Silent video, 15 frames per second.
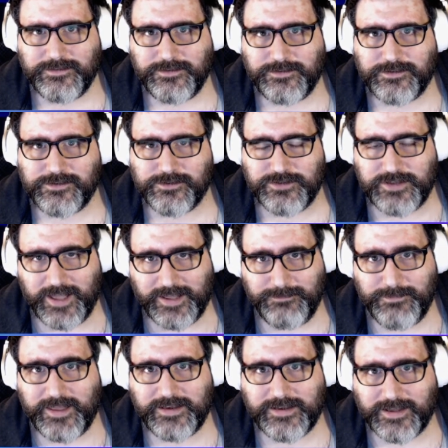Good night,
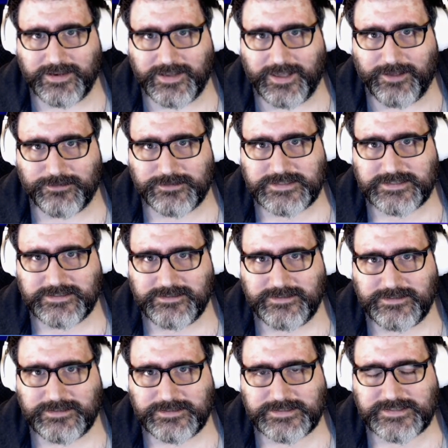my night owls.
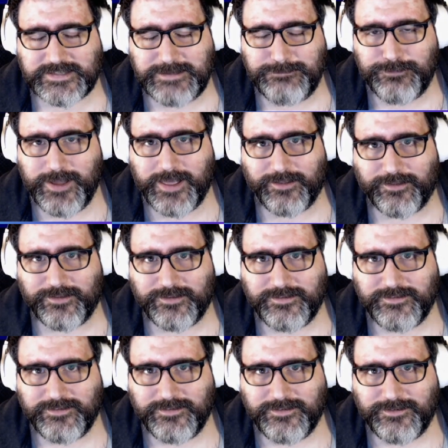Sleep well
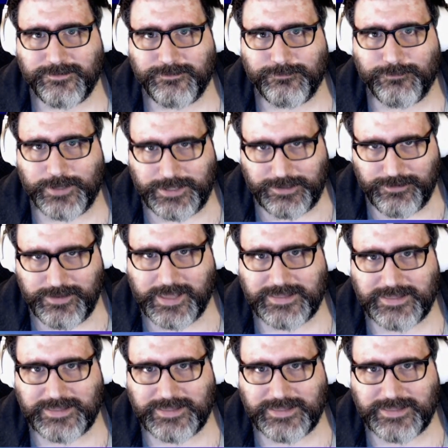when you get